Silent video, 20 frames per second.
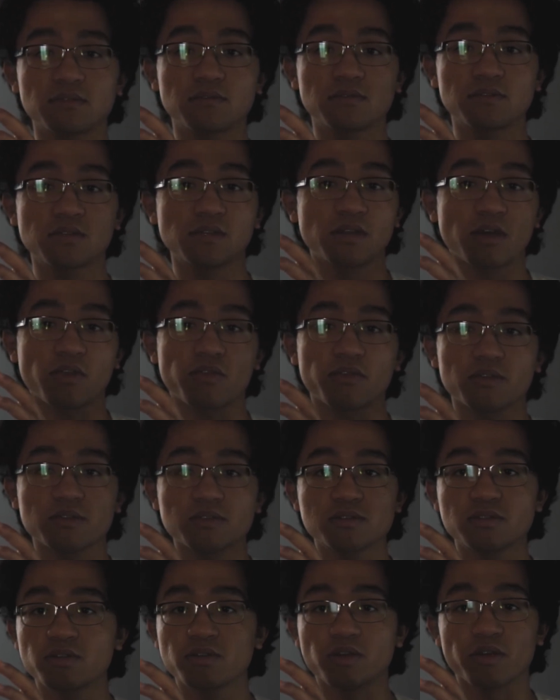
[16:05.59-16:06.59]
nothing,
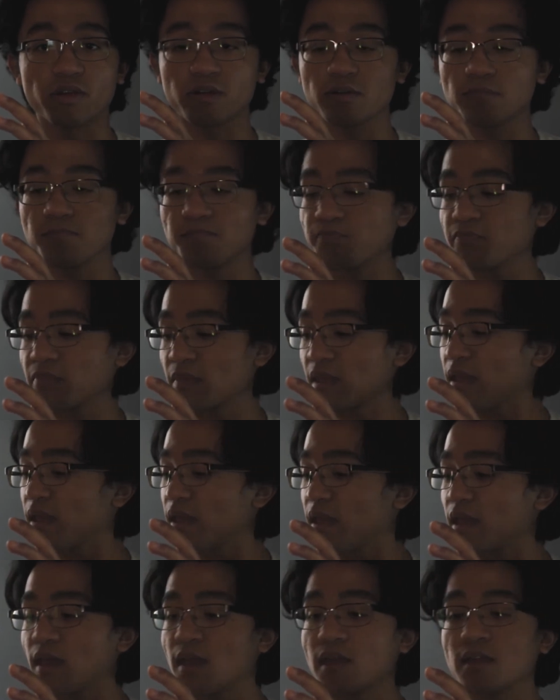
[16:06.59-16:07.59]
to dirt,
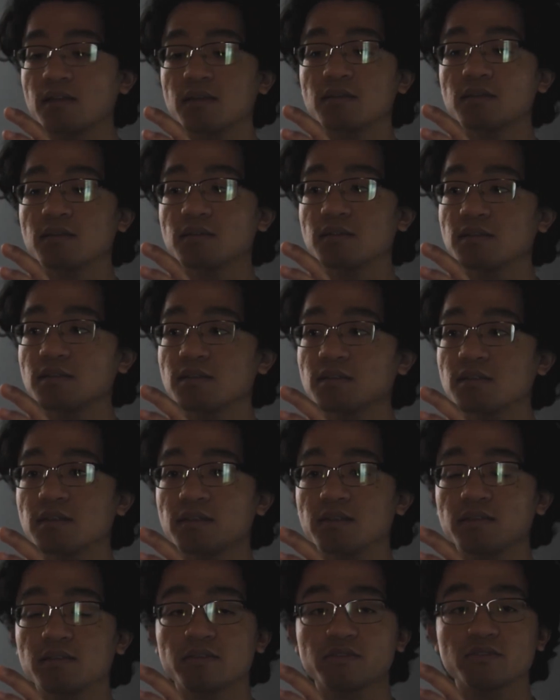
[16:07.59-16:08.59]
and
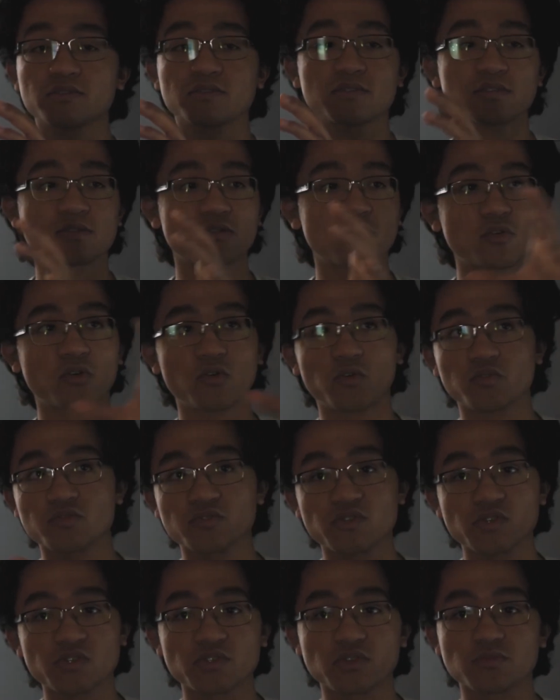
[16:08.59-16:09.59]
then there's this whole
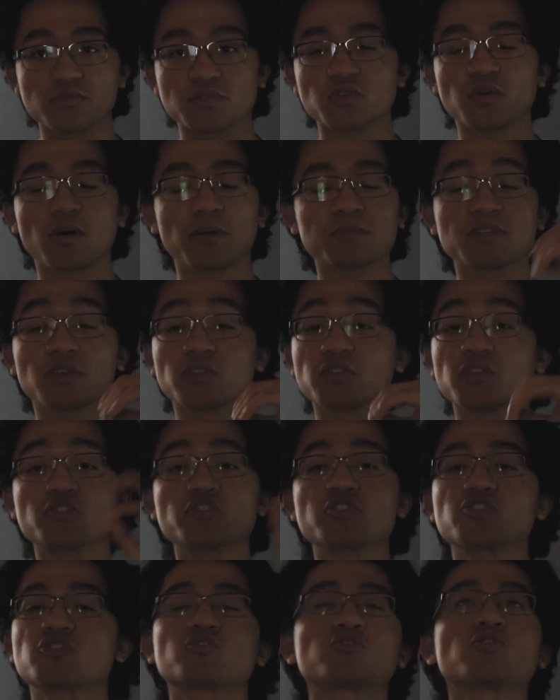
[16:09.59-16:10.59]
system. So I'm telling you,
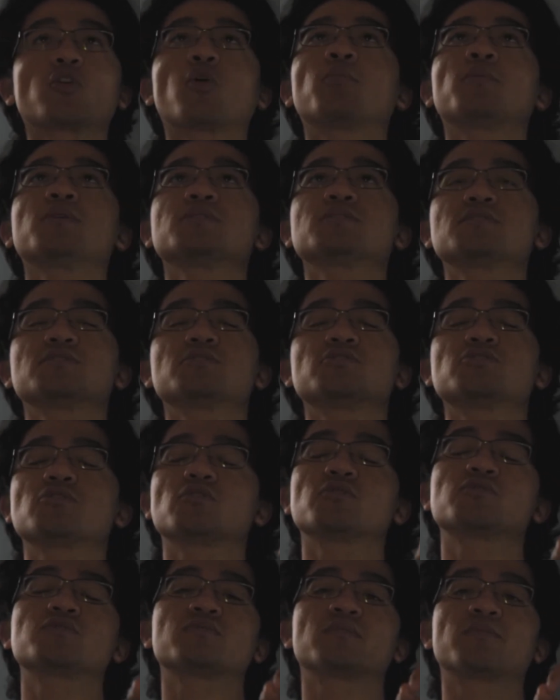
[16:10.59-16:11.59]
there's so much in the
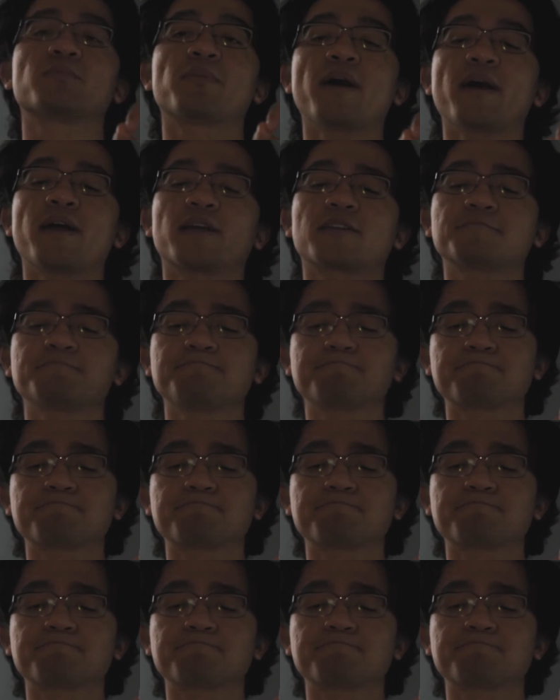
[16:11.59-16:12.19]
show to unpack,